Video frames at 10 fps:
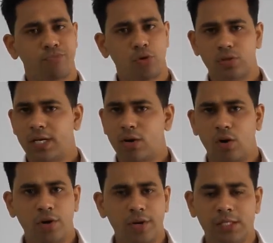Those are
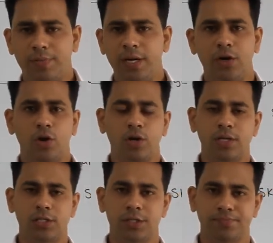called your respiratory
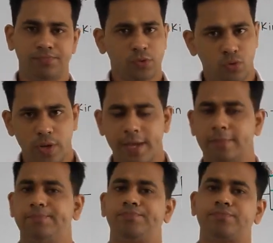organs.
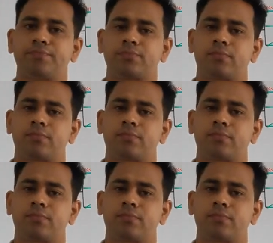Okay.